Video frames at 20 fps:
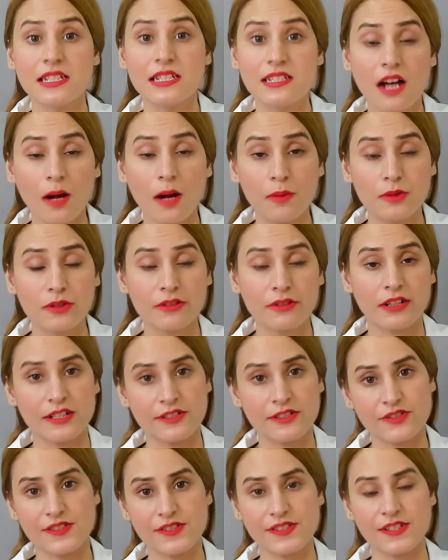Doppler
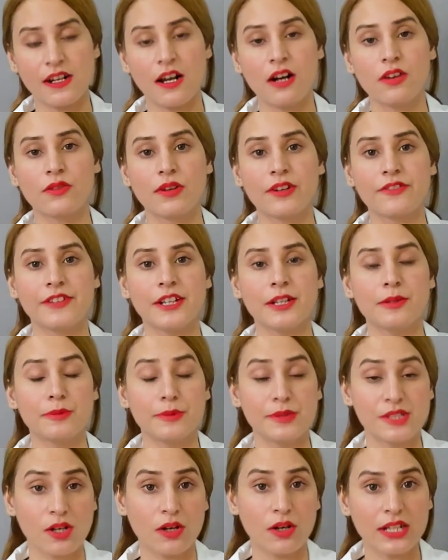ultrasonography. We'll
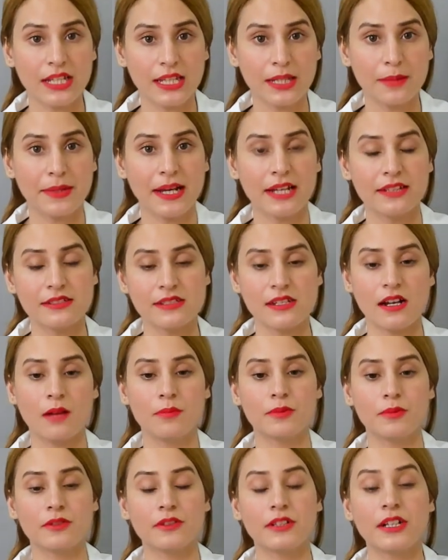be talking about the
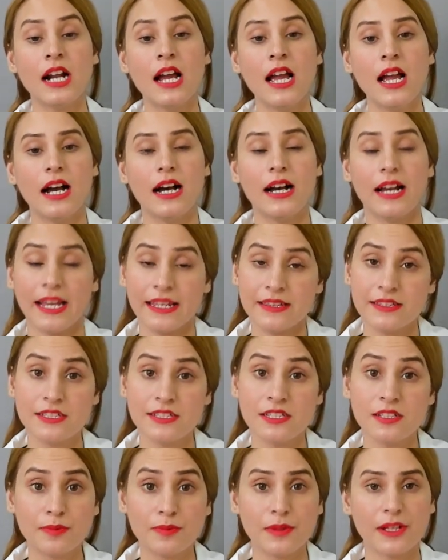Doppler and the
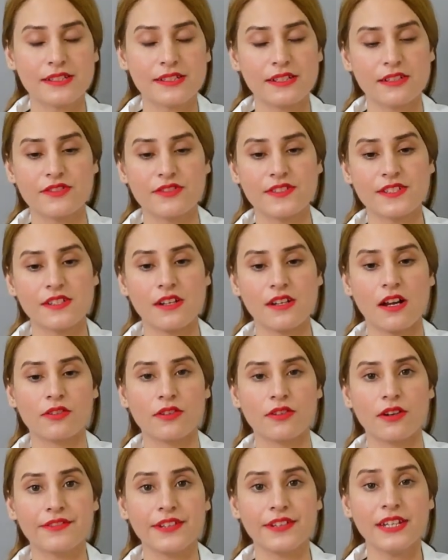duplex
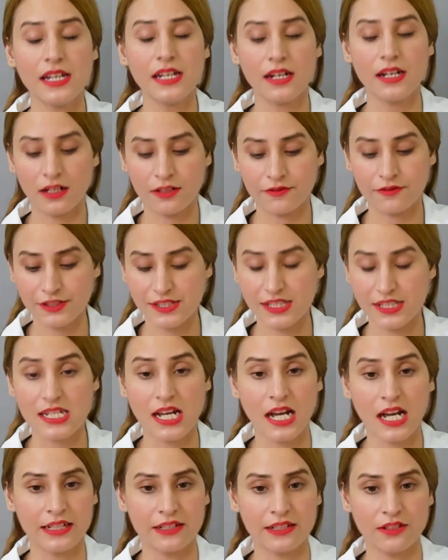ultrasonography for the
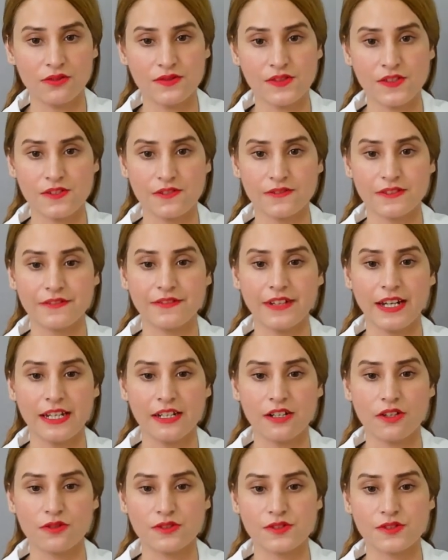diagnosis of the
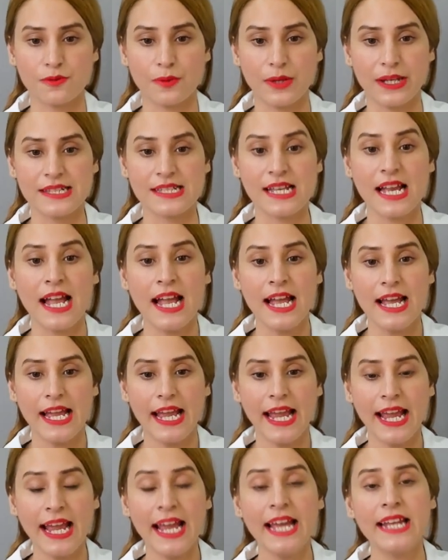varicose veins.
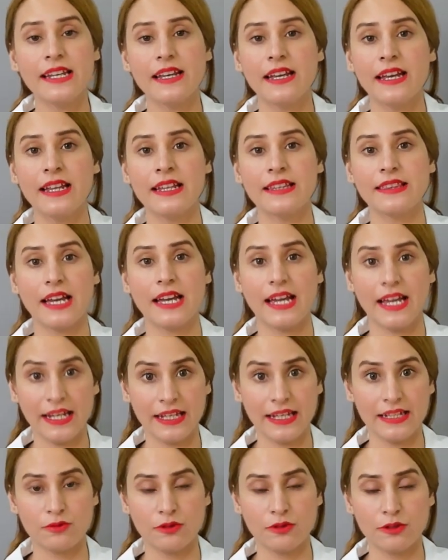And at the
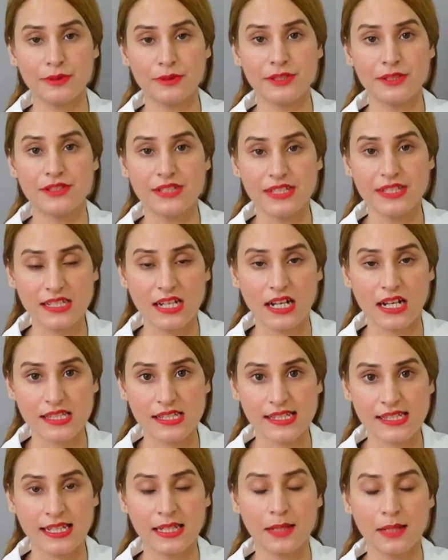end, we'll be
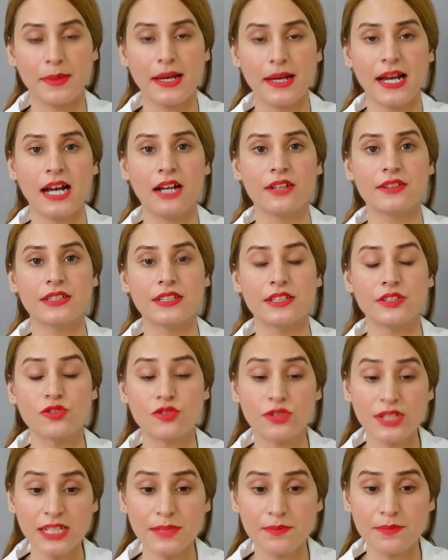discussing about the
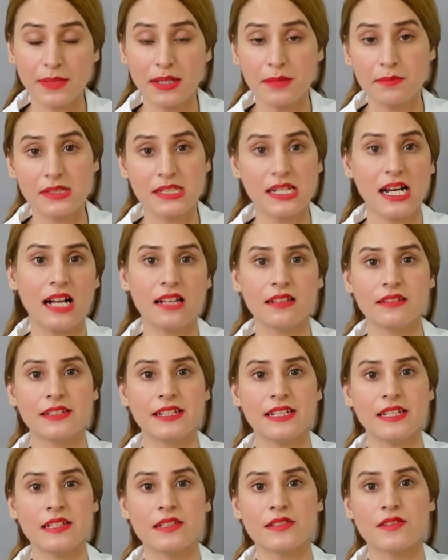treatment
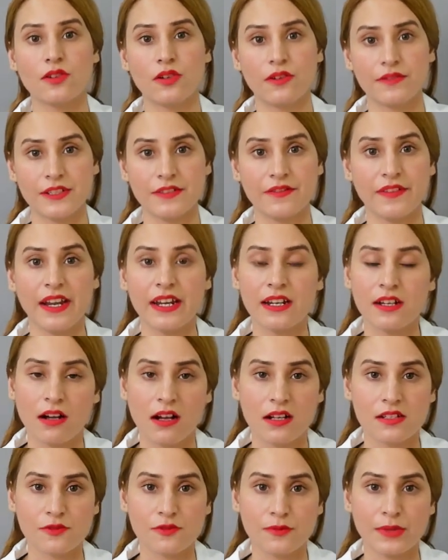modalities of the
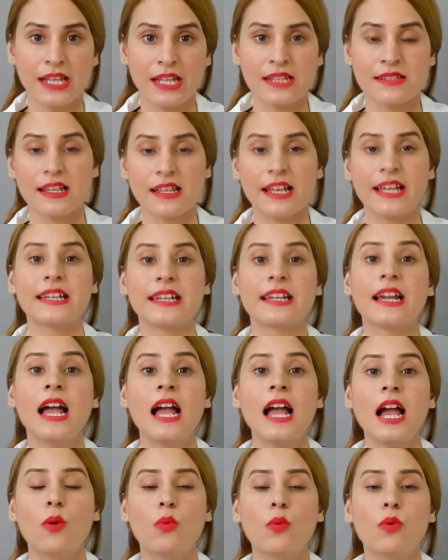varicose veins, like
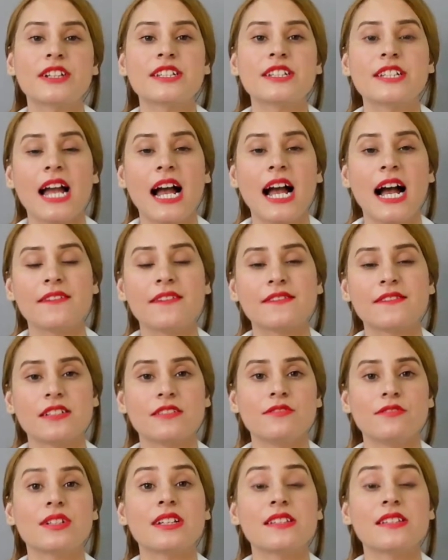what you have
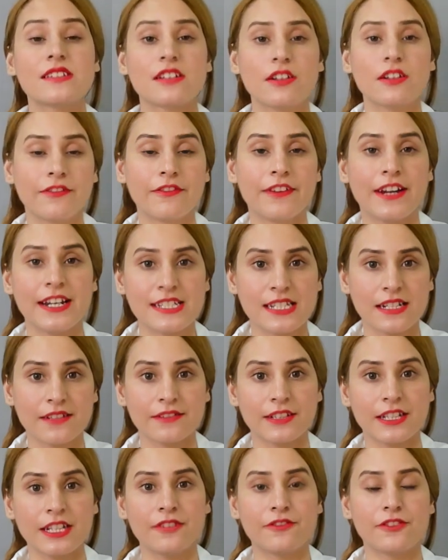to do
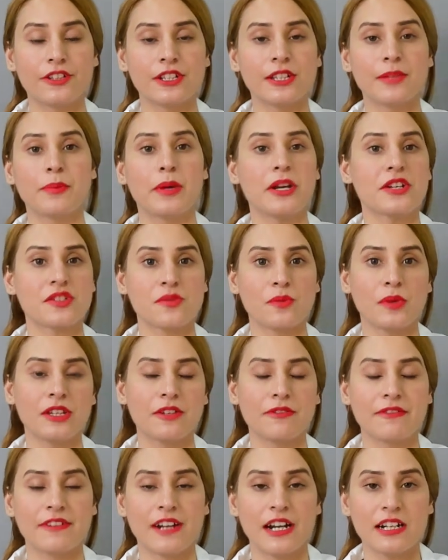conservatively for the patient with
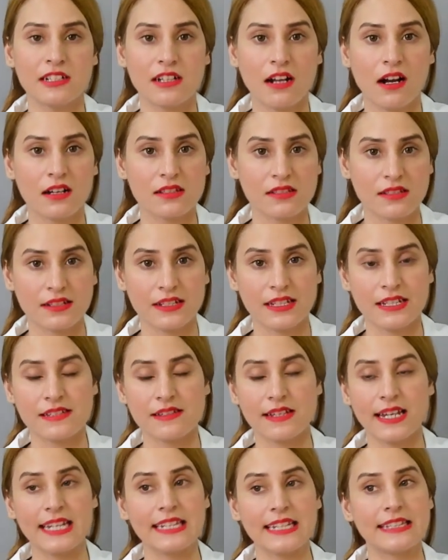the
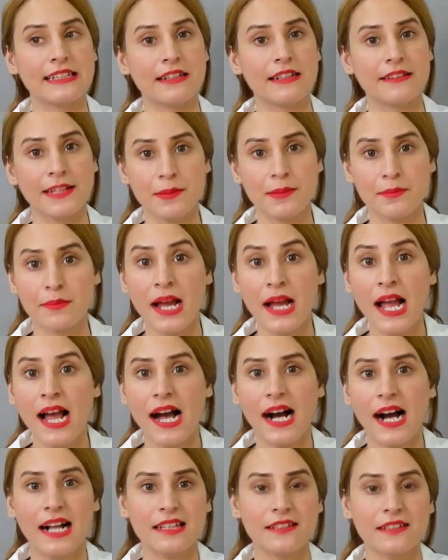varicosities, like the limb
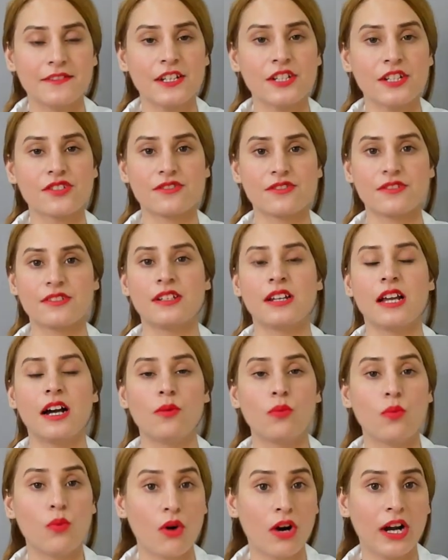elevation,
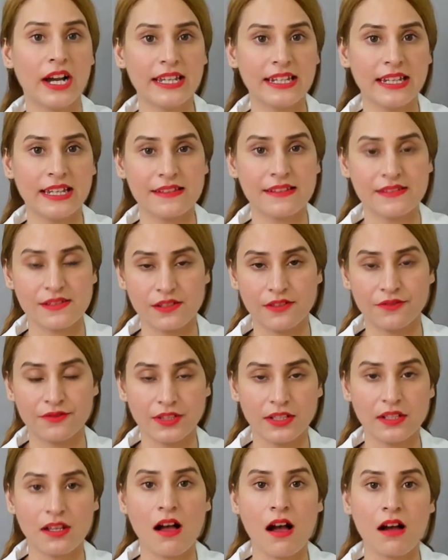avoidance
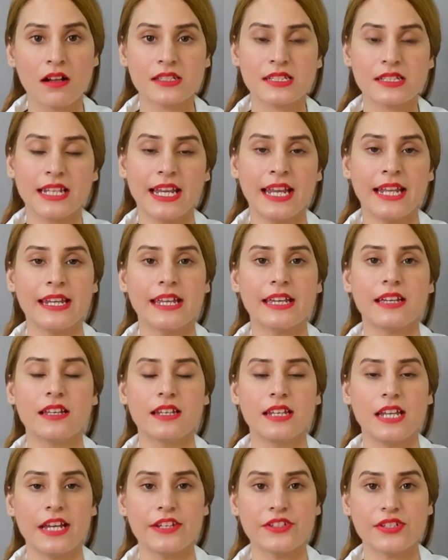of the long-standing
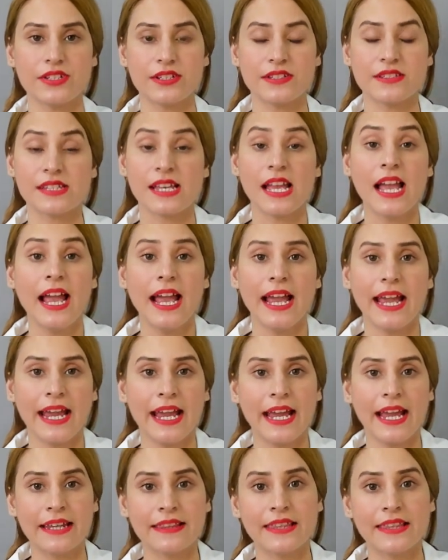conditions,
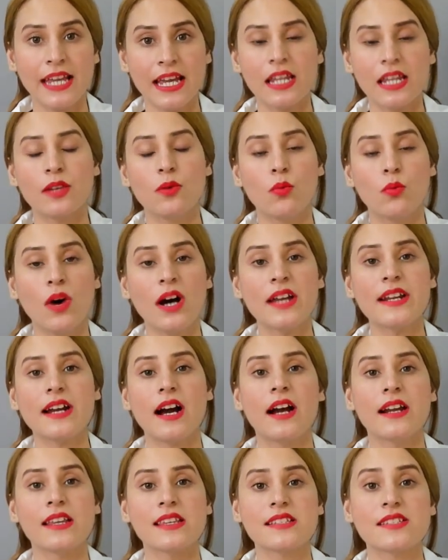and then what
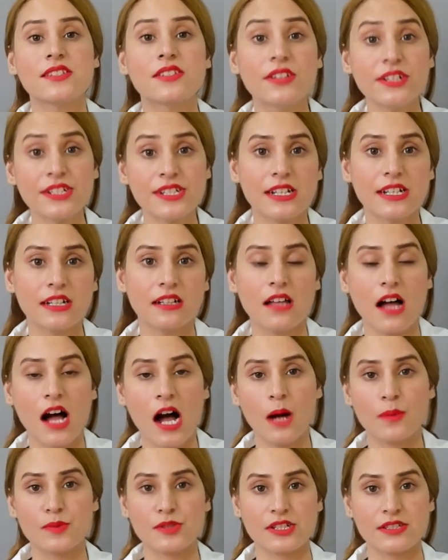are the surgical
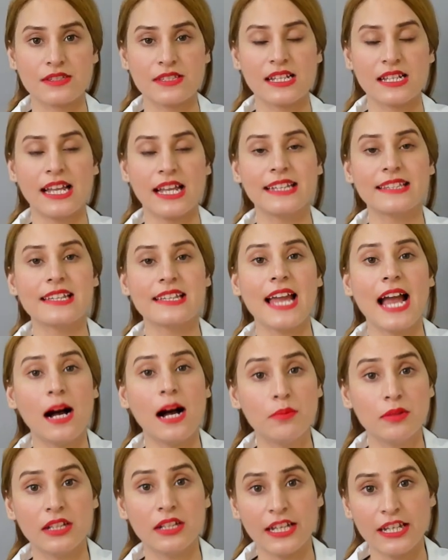options, like the
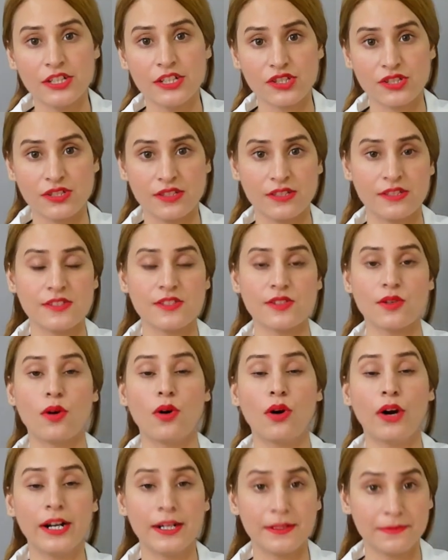ablations
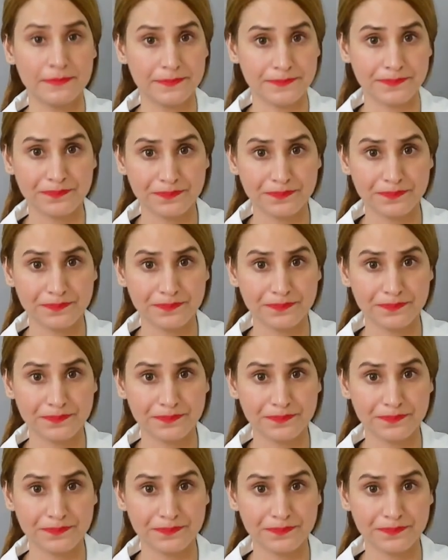or